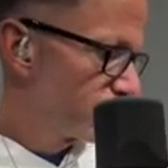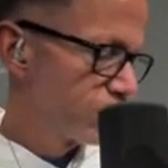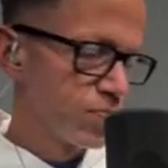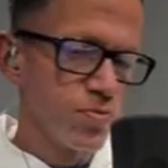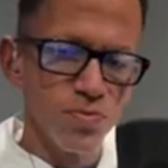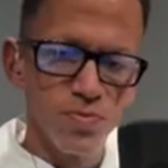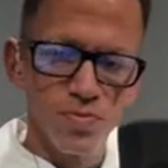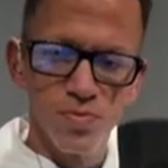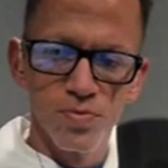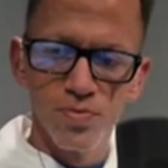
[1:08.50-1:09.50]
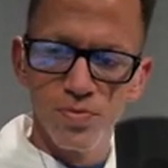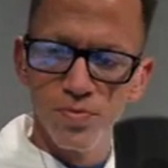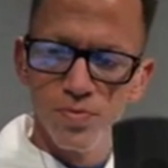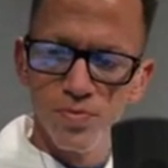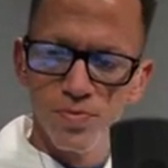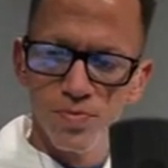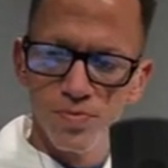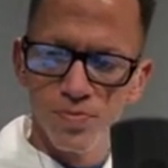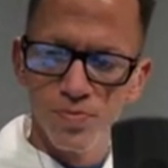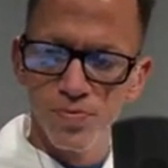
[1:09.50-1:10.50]

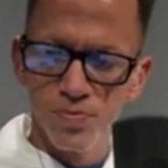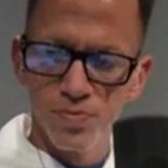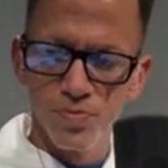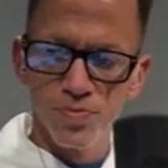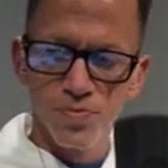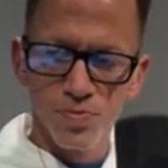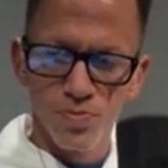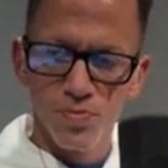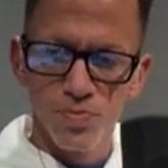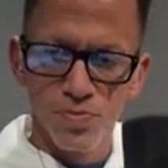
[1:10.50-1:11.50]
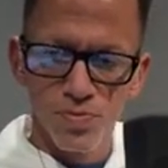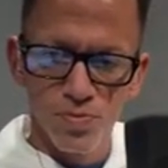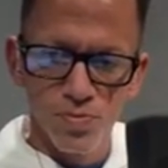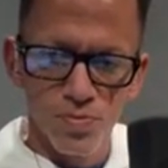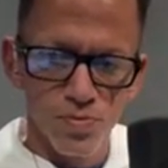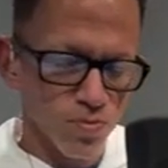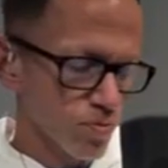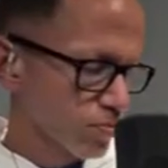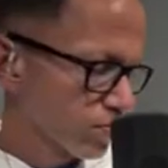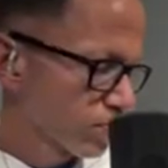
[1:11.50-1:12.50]

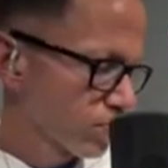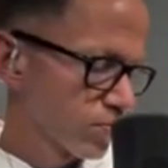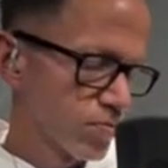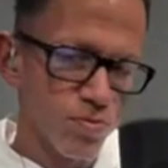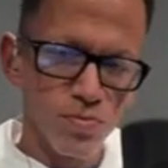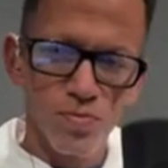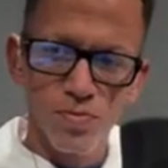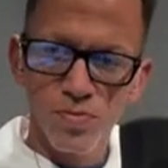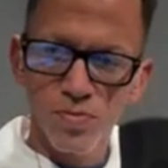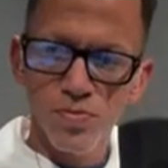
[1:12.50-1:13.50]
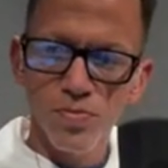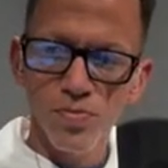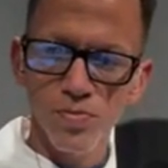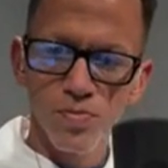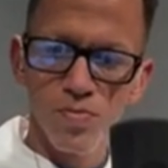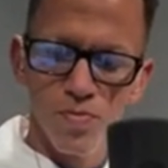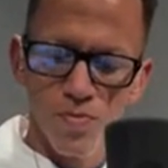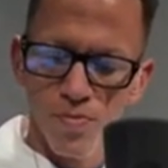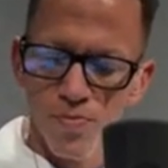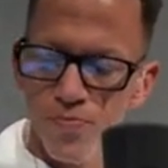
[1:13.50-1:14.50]

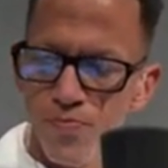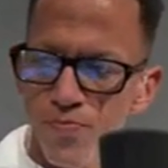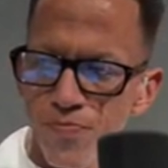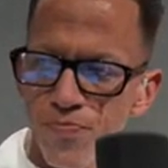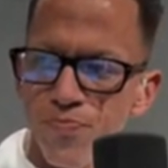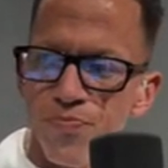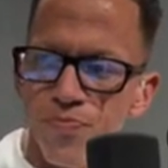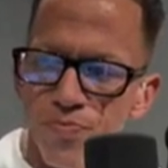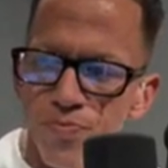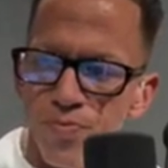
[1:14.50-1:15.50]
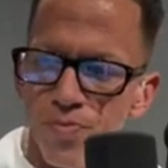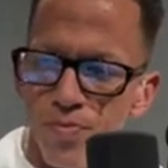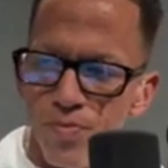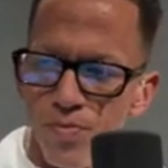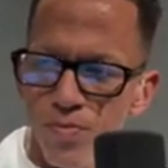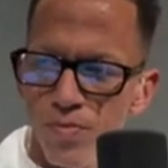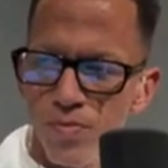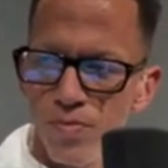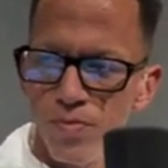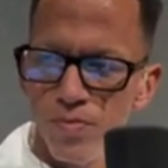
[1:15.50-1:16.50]
[no speech]